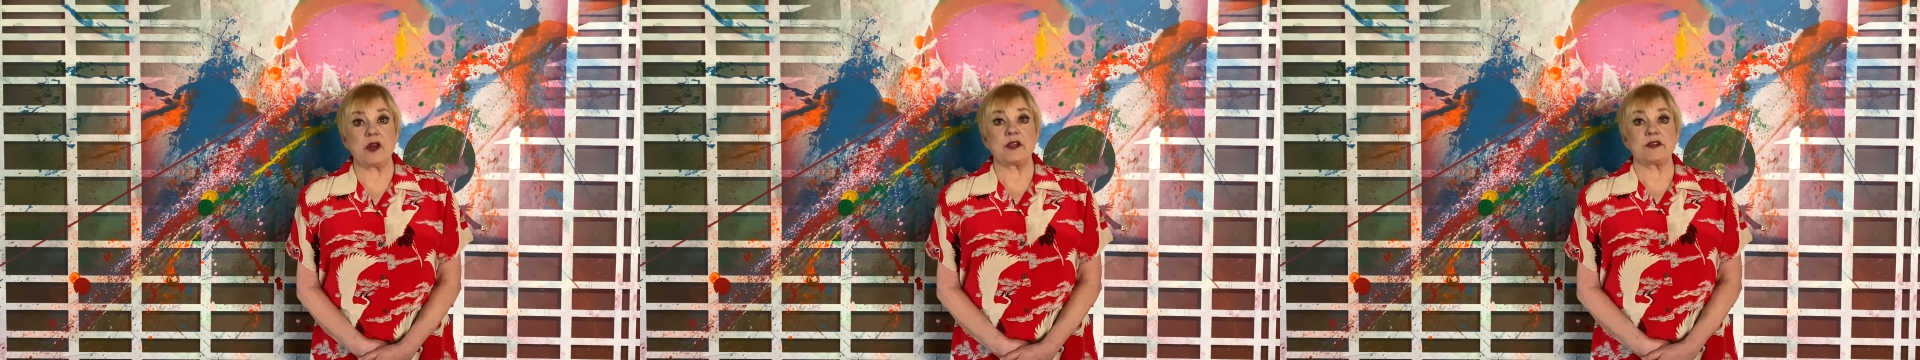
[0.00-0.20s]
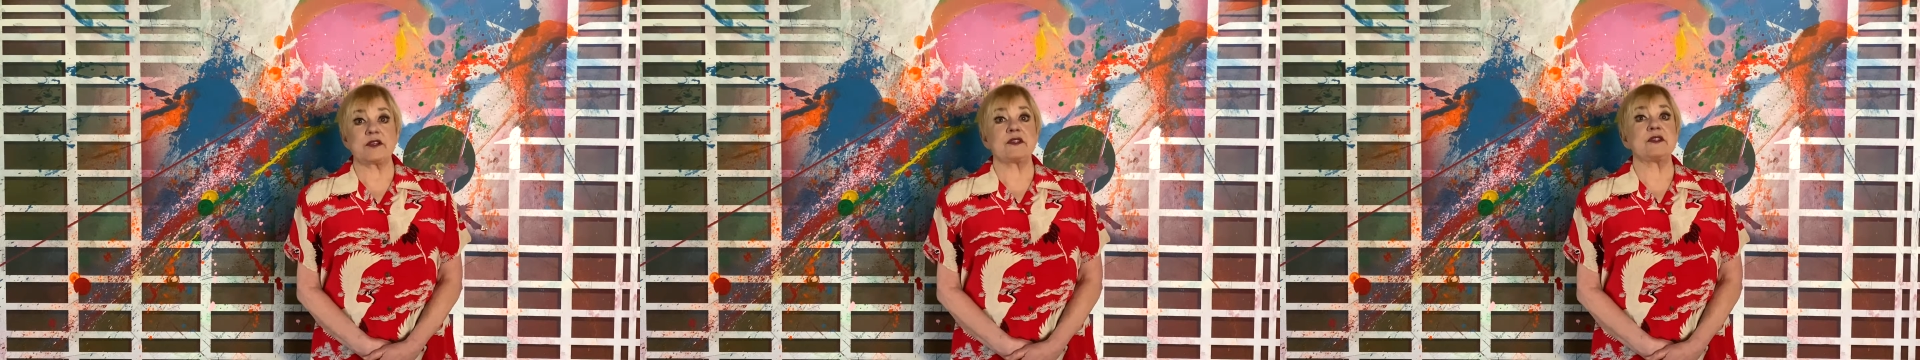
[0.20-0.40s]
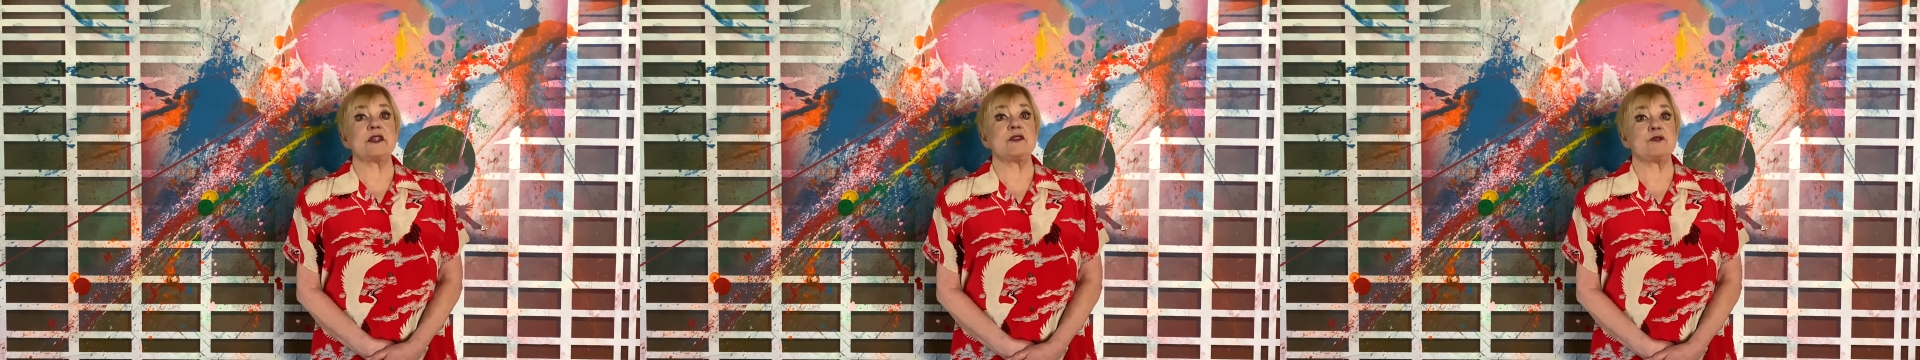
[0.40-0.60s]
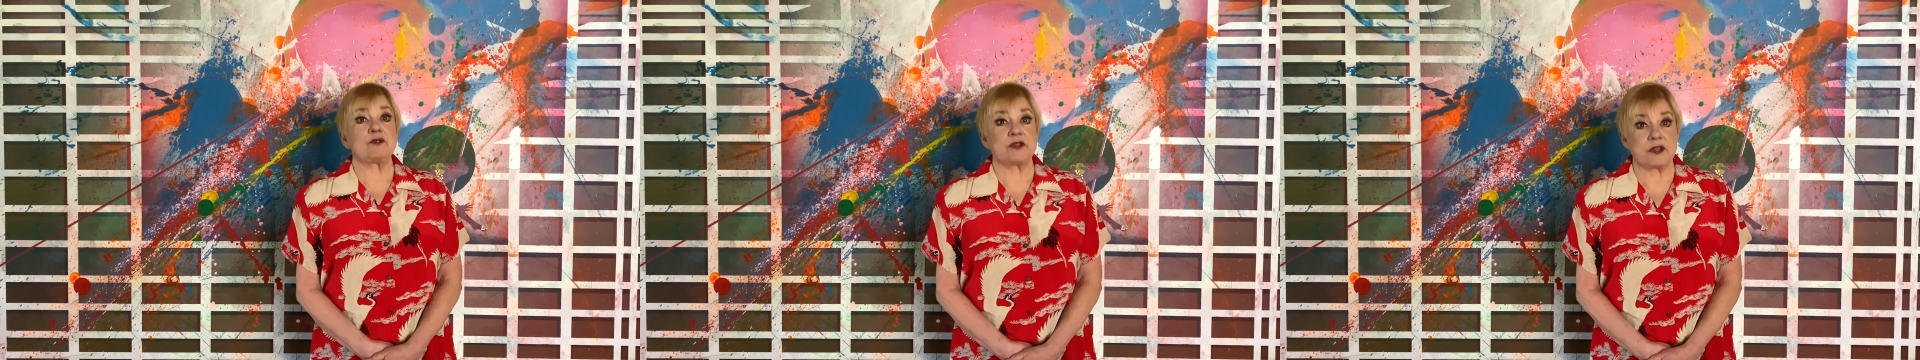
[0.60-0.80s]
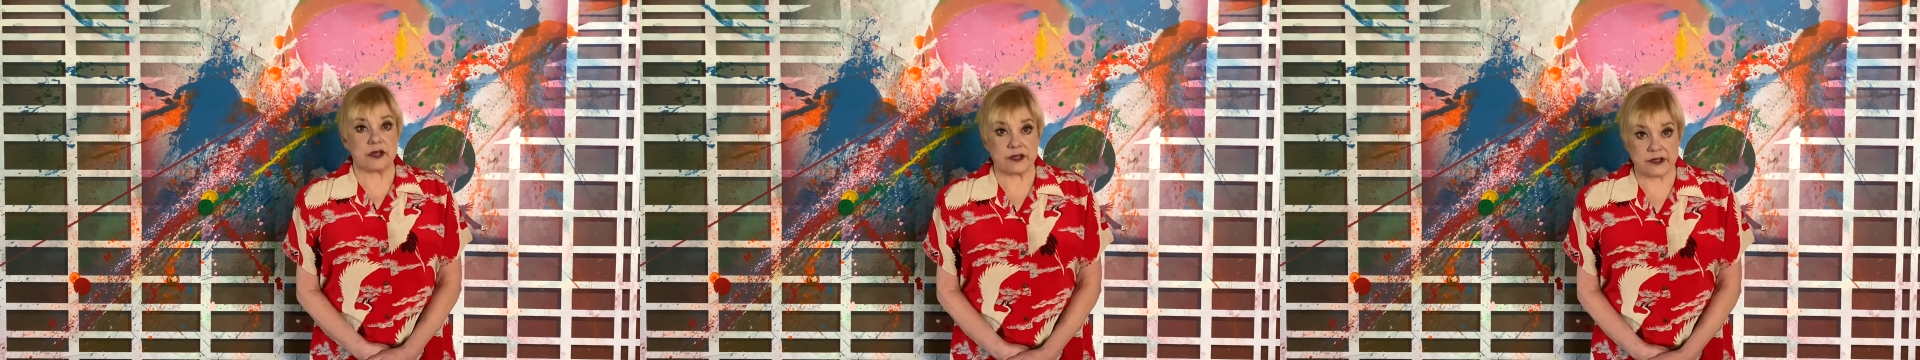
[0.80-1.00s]
is a senior
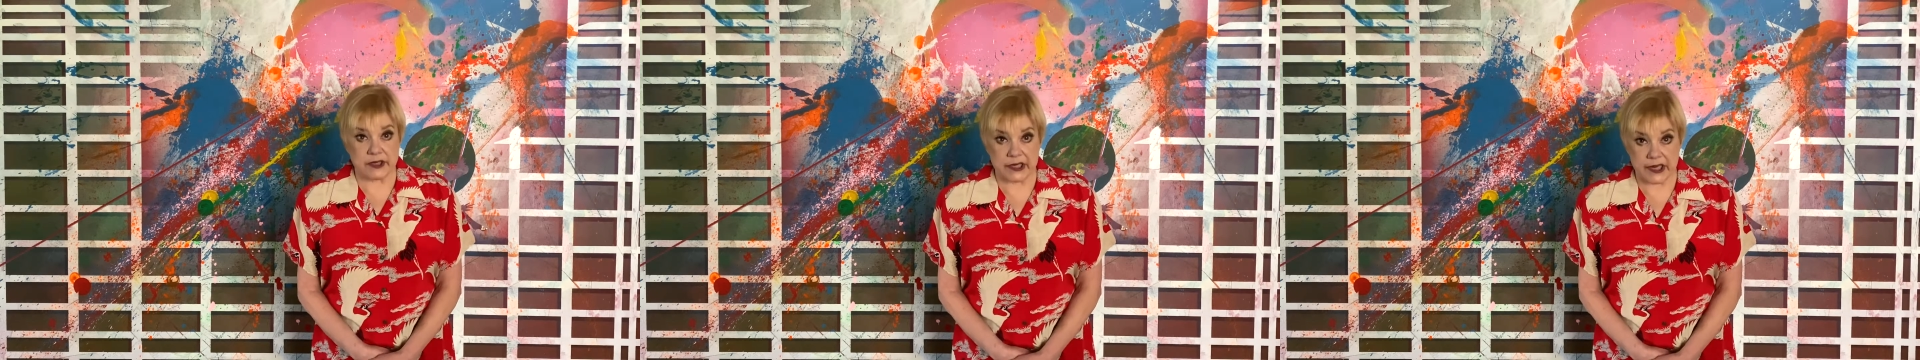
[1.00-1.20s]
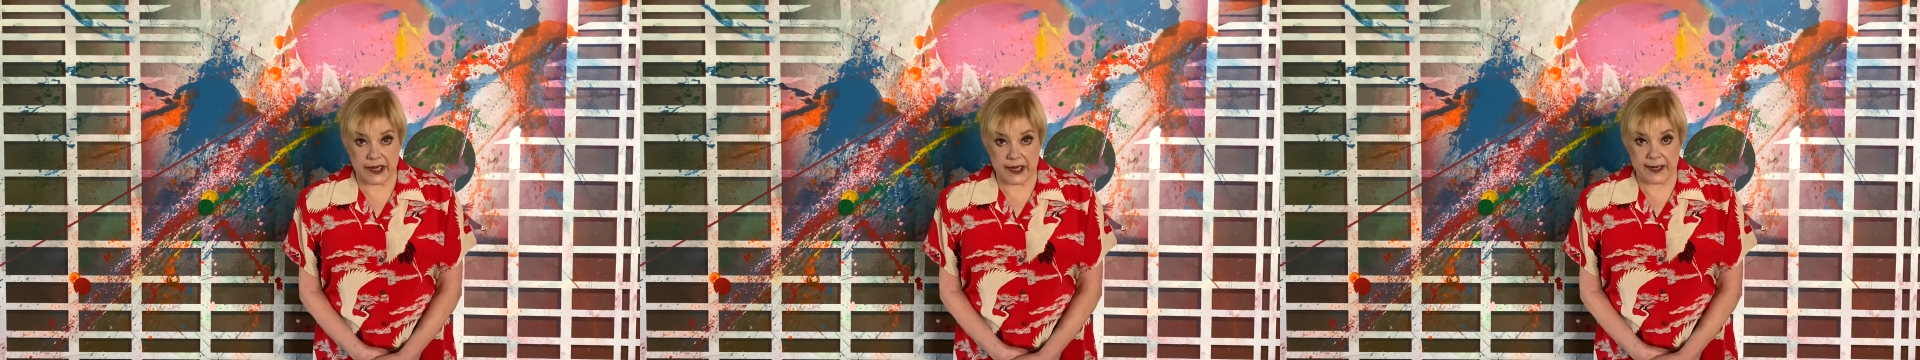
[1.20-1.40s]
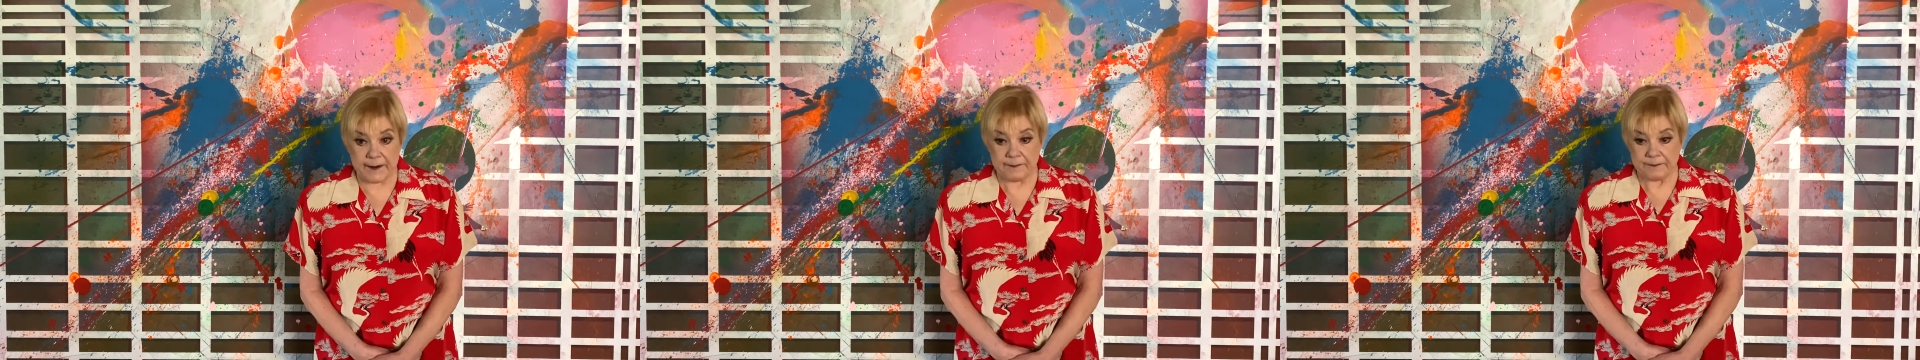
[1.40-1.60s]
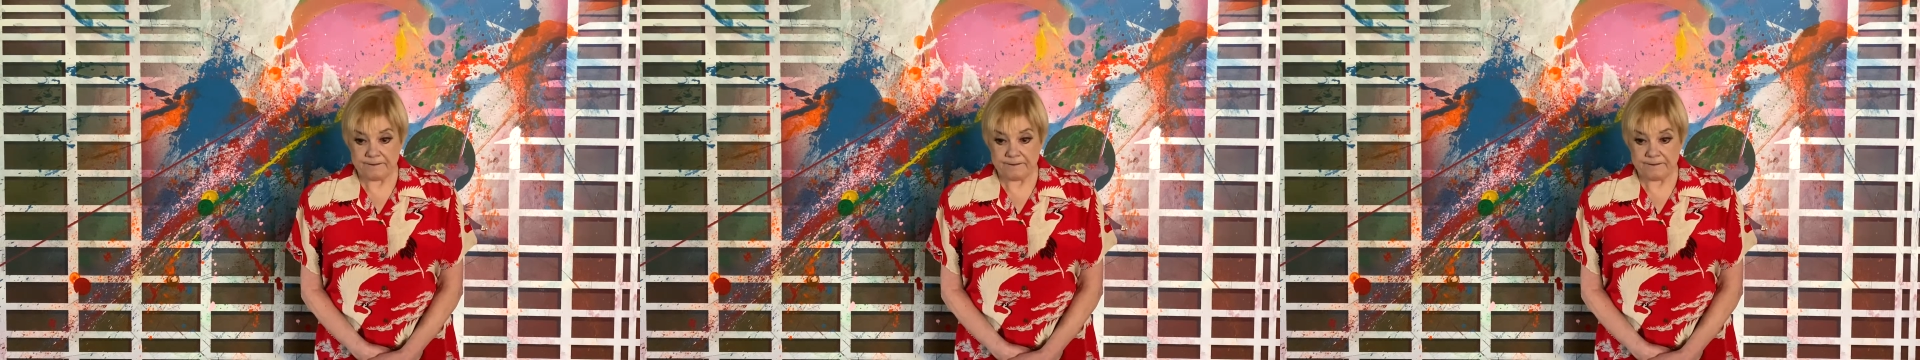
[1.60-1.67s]
citizen lady.